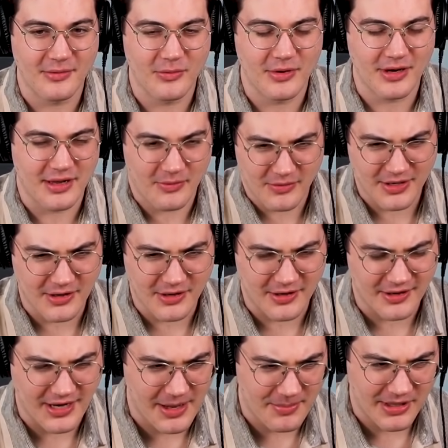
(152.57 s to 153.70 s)
what do you
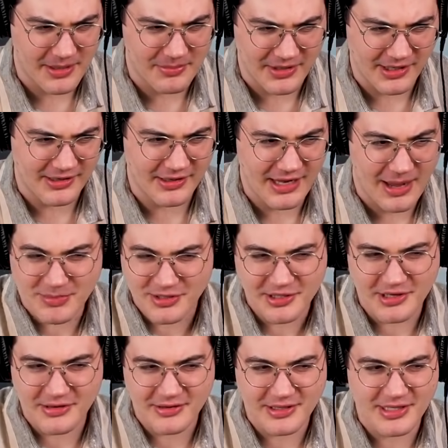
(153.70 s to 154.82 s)
call it? An epileptic
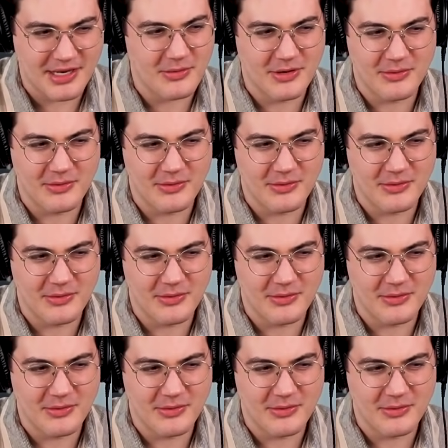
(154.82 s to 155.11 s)
episode? Is that